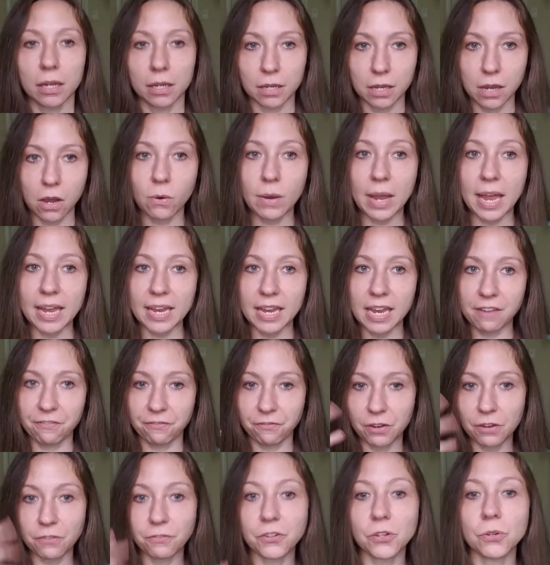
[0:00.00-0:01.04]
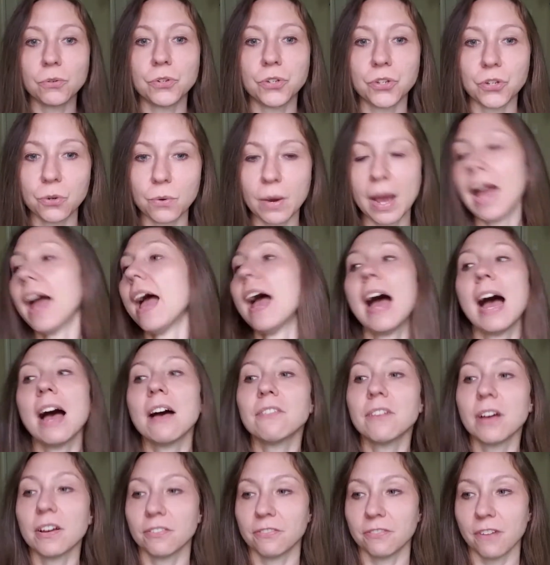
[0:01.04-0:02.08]
okay, if, if you do have
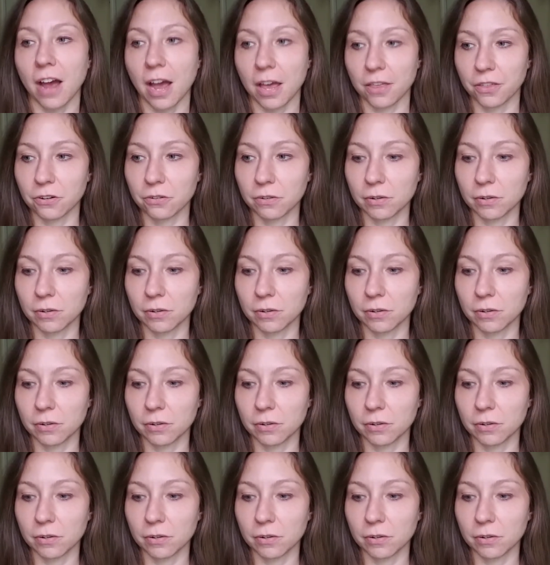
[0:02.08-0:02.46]
a father